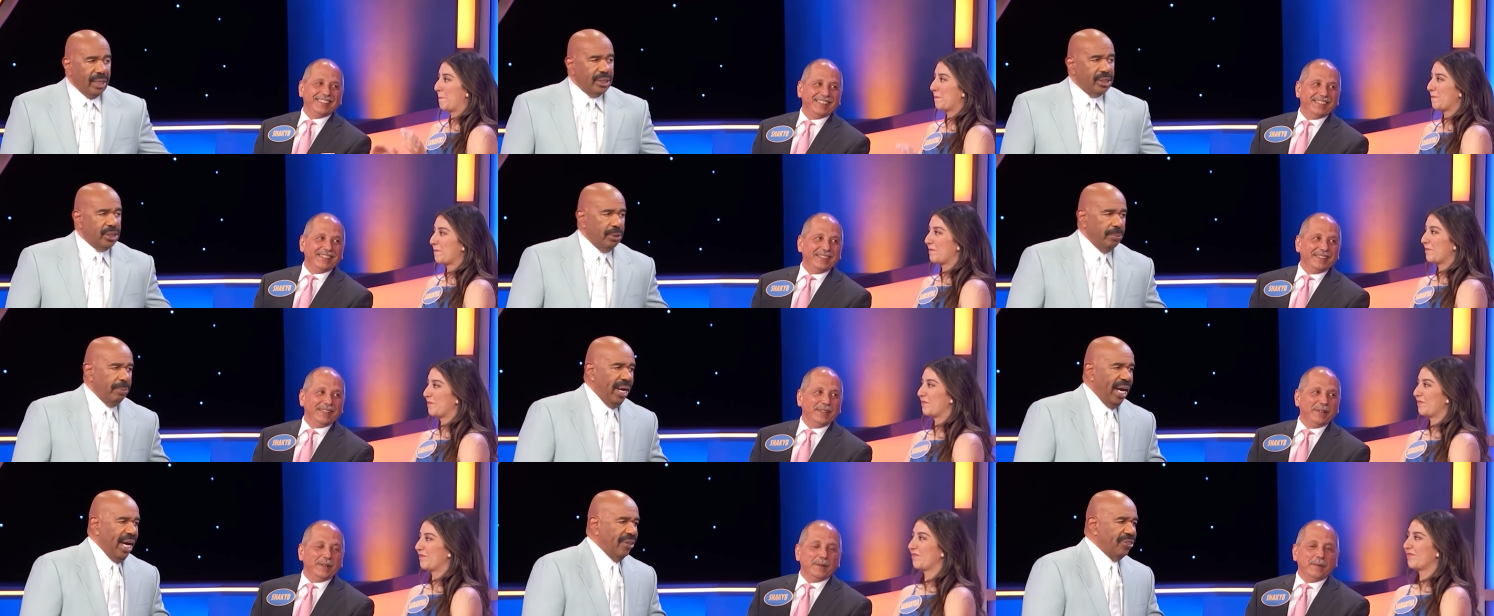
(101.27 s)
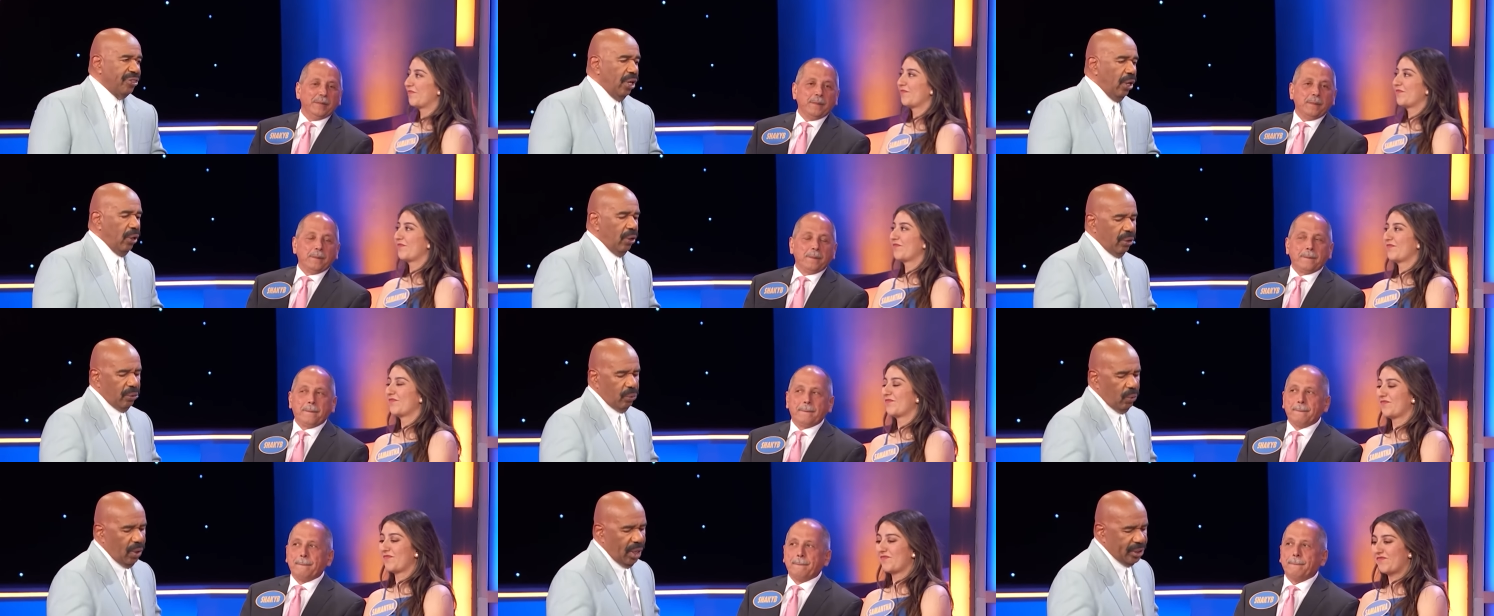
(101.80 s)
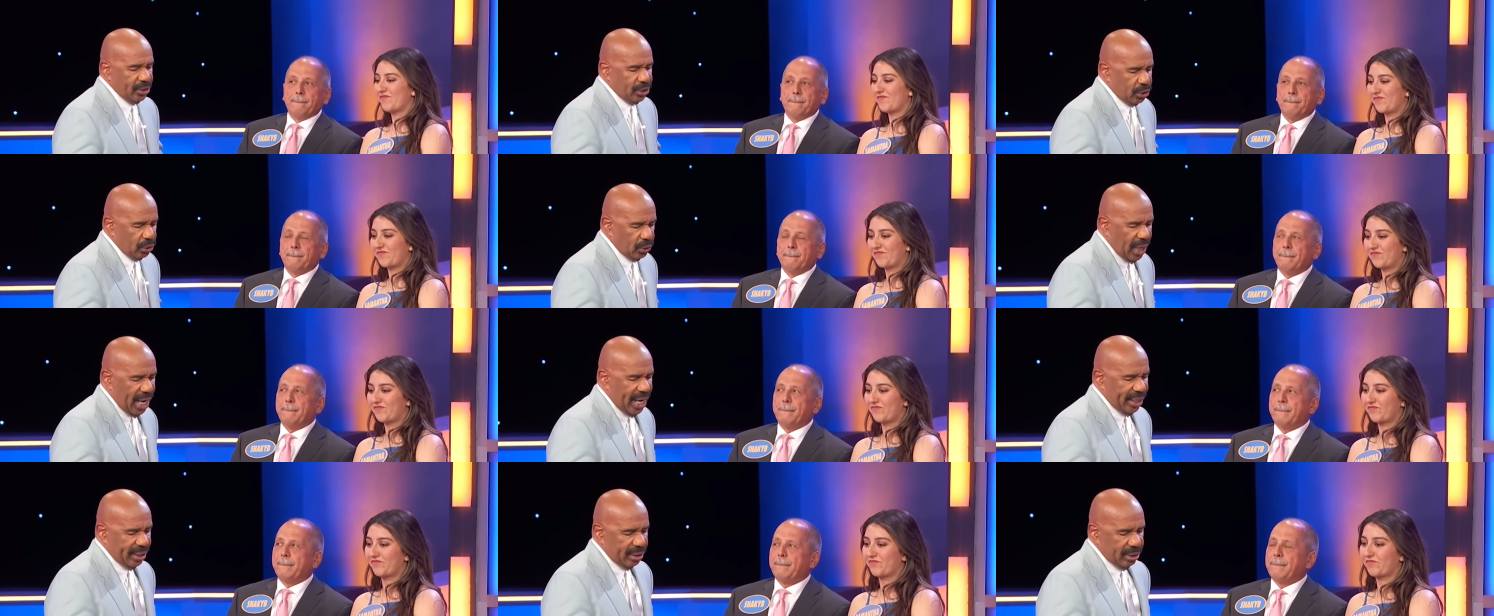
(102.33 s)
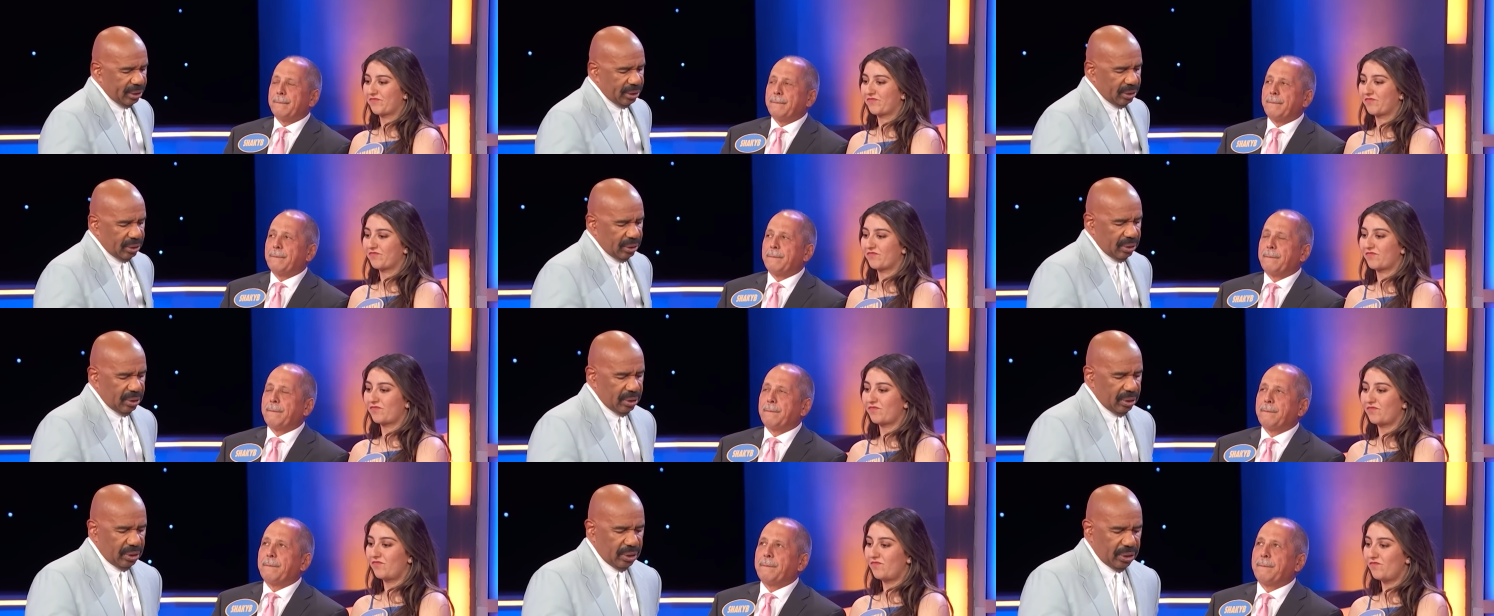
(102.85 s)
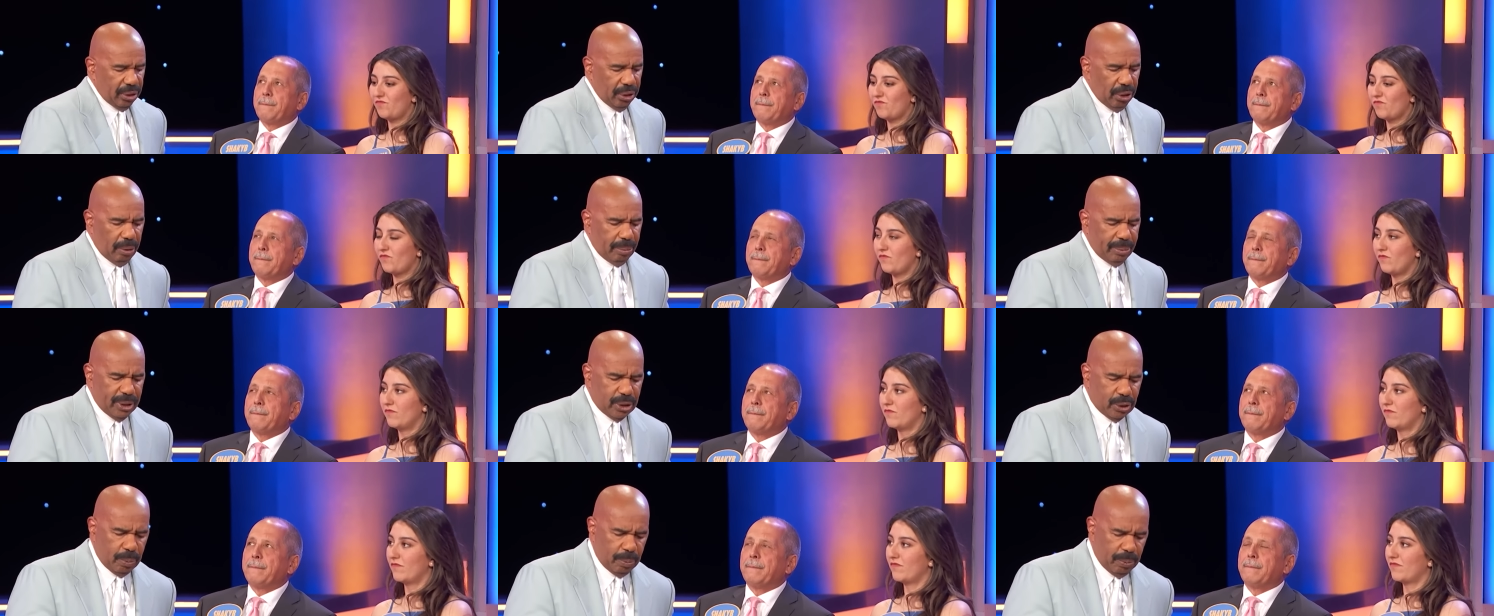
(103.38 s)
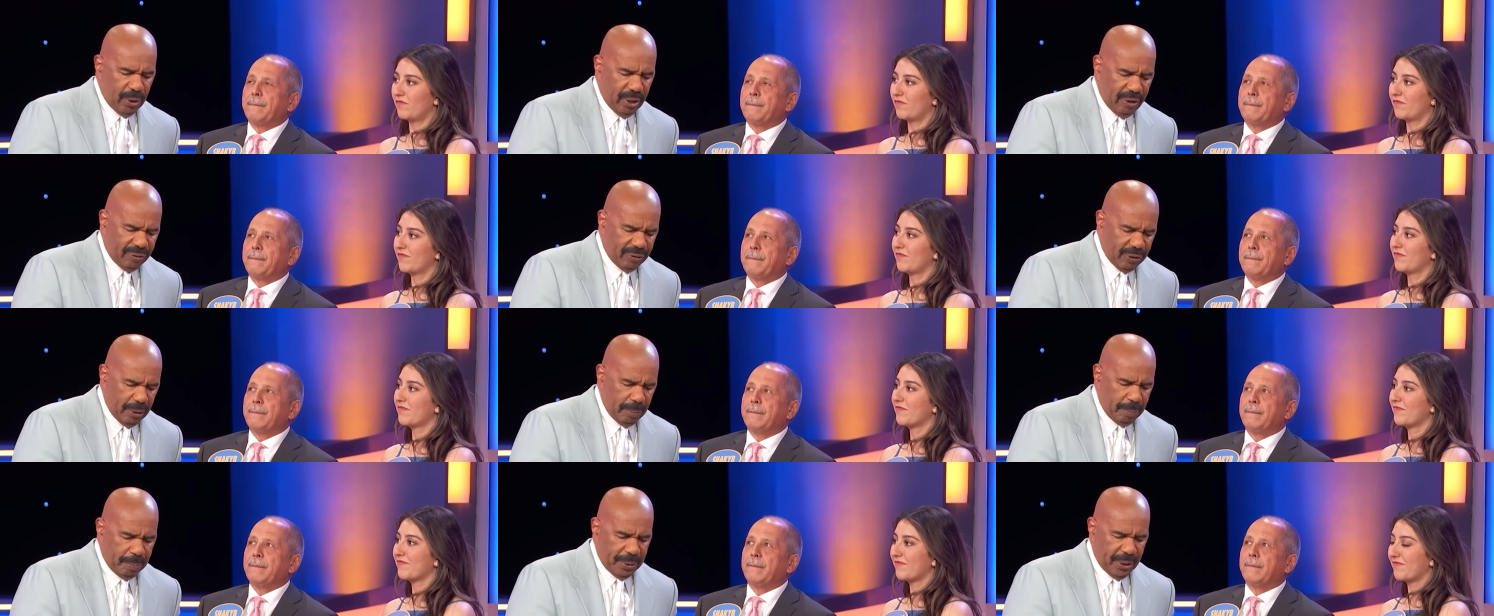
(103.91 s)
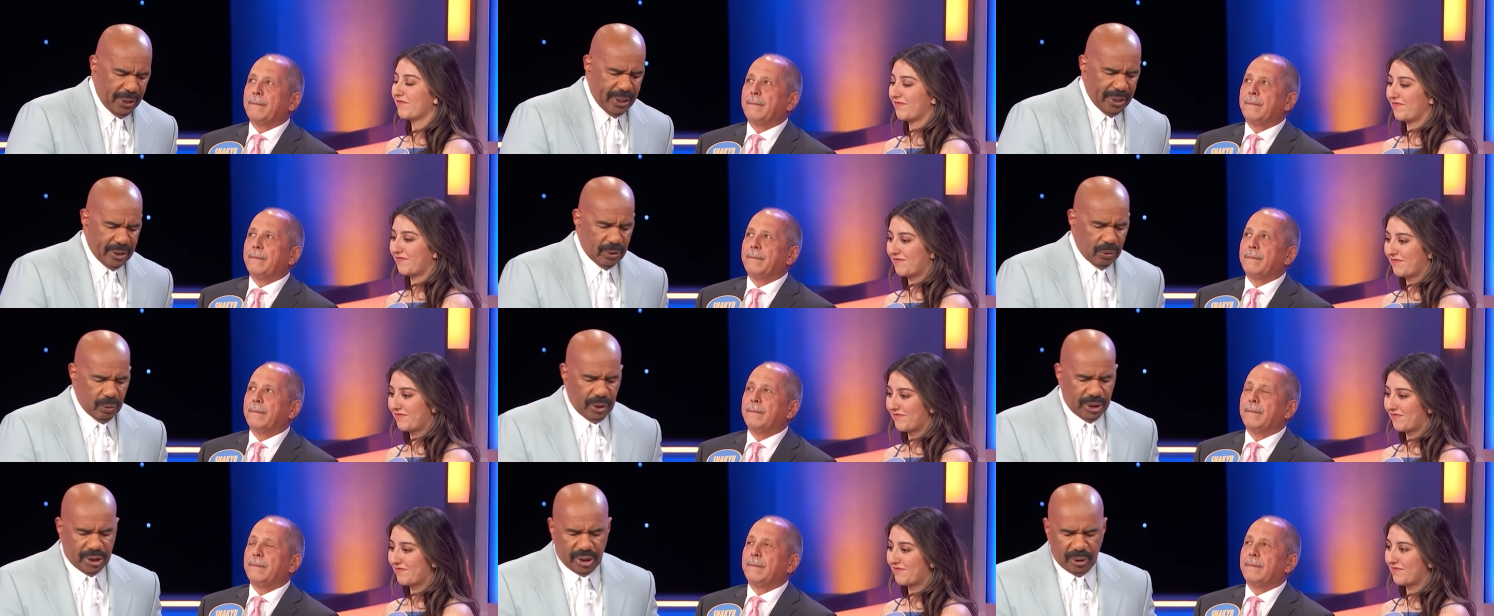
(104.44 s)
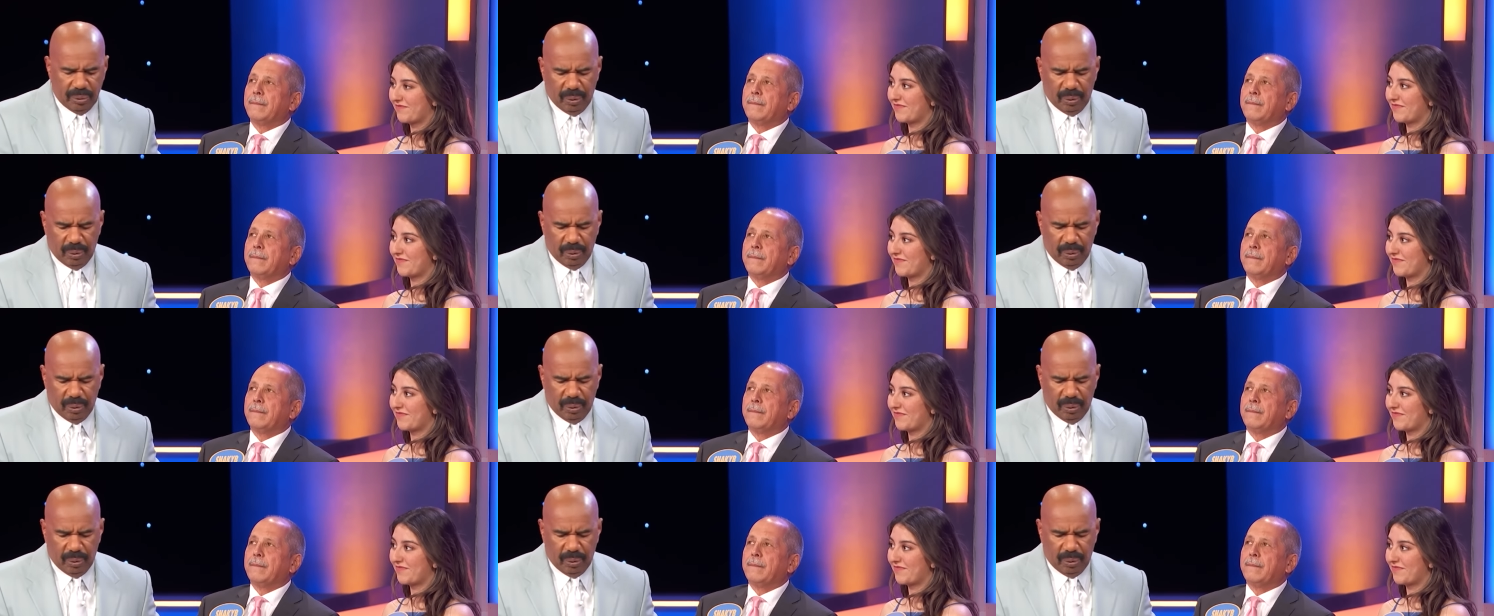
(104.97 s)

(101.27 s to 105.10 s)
Speaker 1: Samantha, only one strike. Girl meets her boyfriend parents. What's she